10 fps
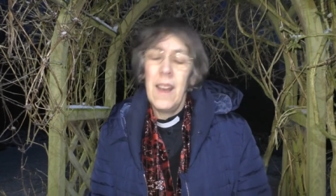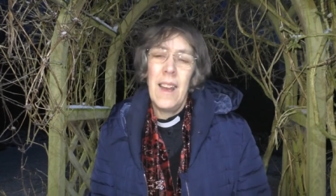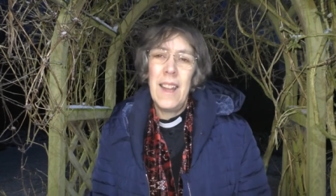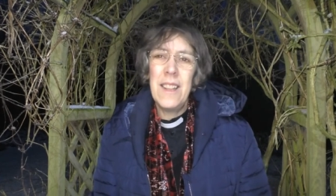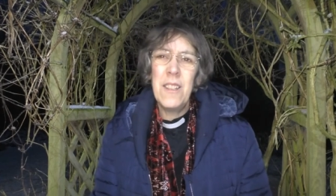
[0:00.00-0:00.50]

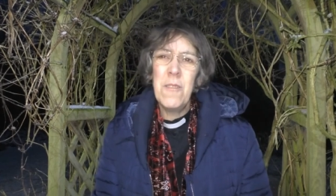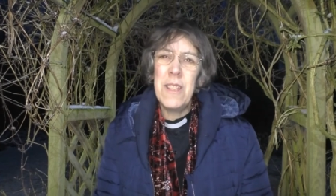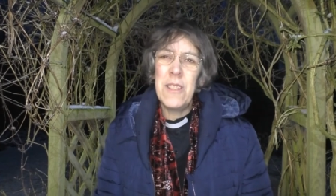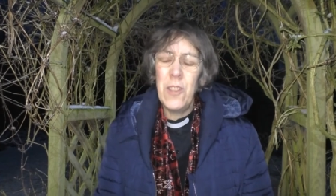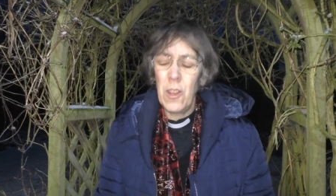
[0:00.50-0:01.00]
And I do
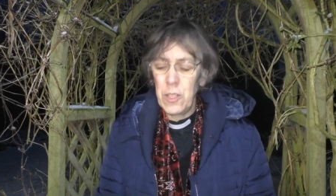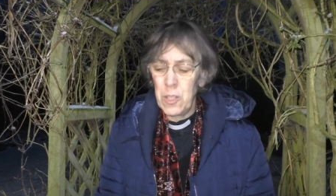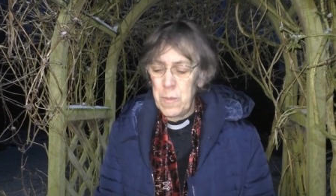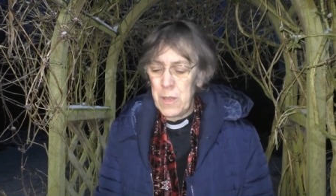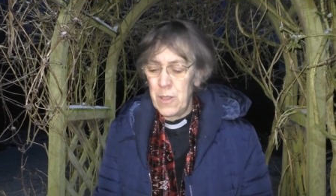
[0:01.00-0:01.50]
this not
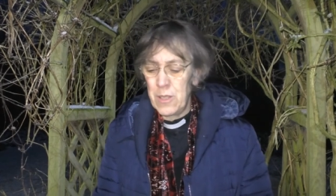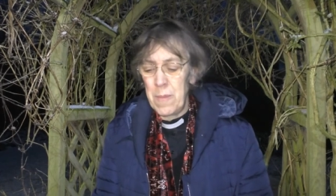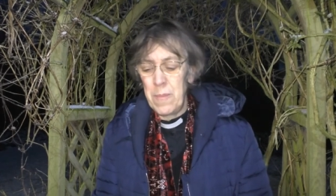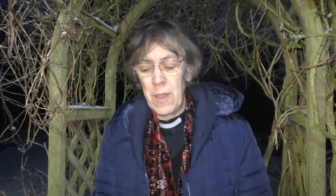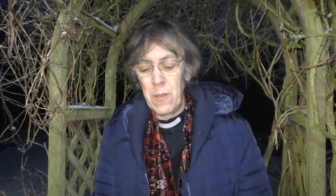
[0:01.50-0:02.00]
just because
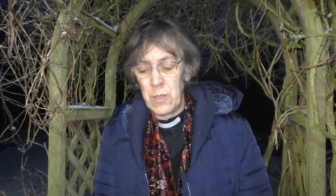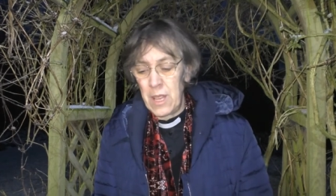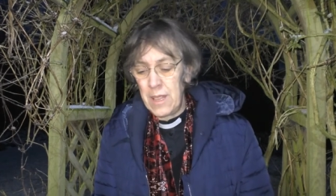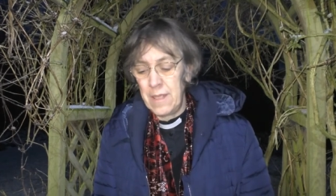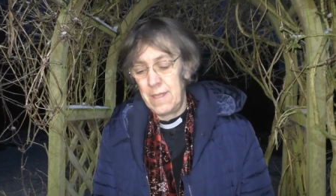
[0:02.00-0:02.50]
I'm
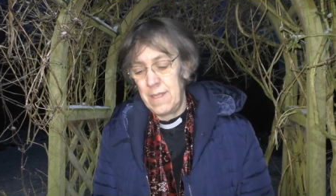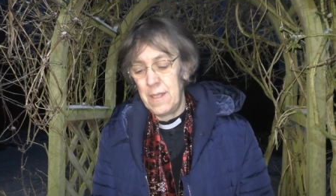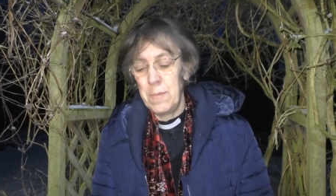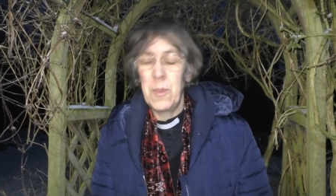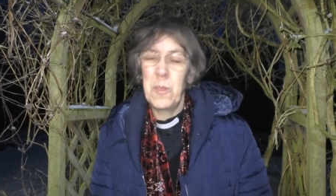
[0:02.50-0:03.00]
nosy, but